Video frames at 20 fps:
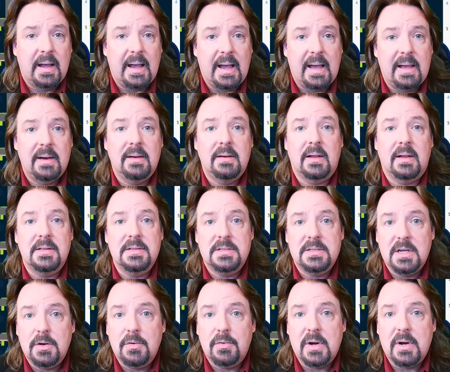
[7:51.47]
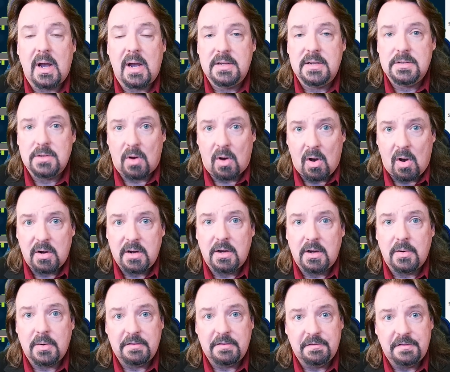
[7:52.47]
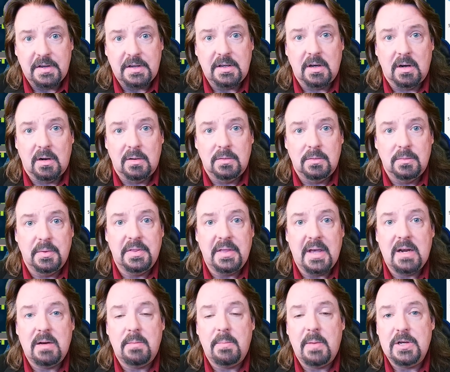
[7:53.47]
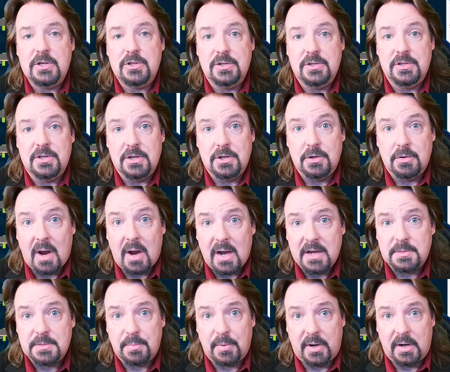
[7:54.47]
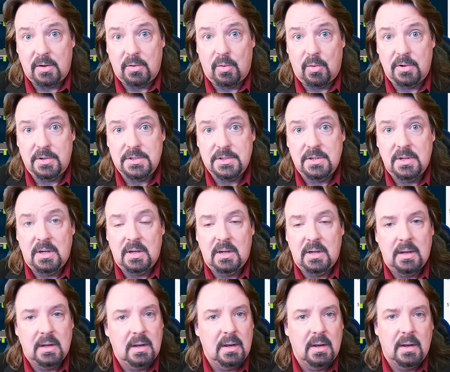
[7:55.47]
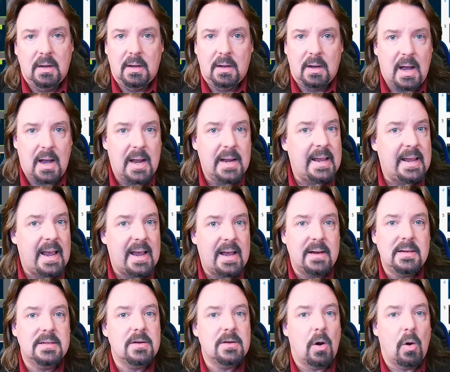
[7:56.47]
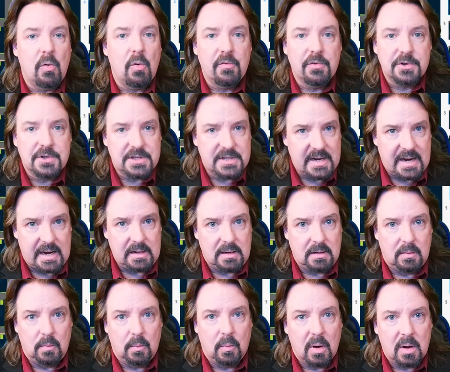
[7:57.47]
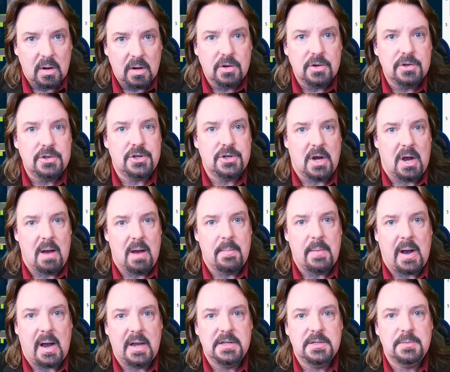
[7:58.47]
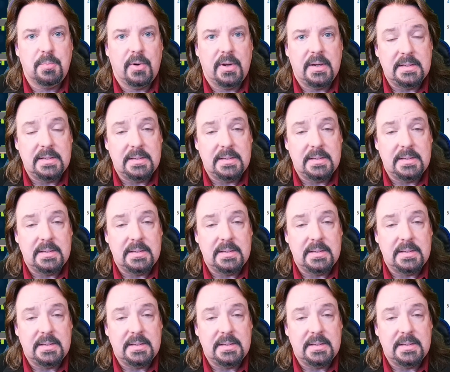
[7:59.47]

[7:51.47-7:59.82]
edit, and synchronize audio and video with animations in your iSpring course. I can't overstate what a good job iSpring